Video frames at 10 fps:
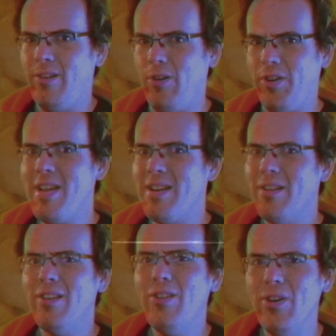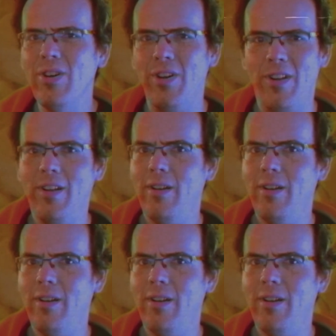Got it? Good!